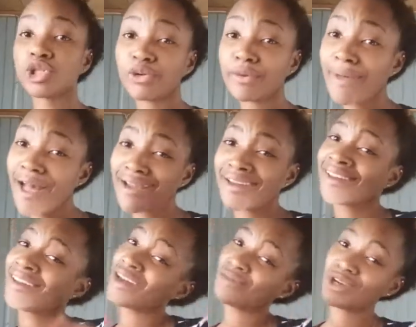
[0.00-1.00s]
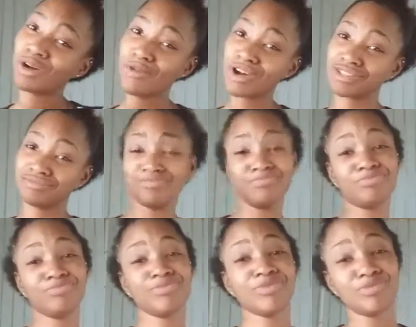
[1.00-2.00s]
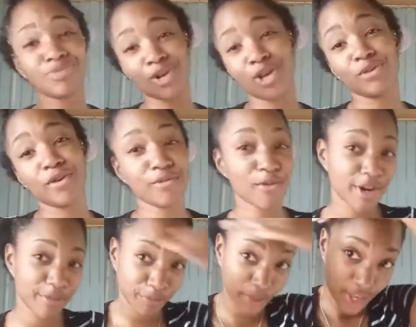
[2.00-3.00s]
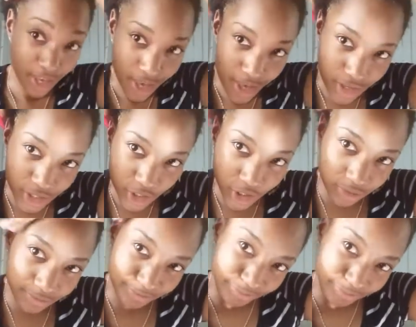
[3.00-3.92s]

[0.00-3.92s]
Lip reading: We back and we got water. Cause I went for water. So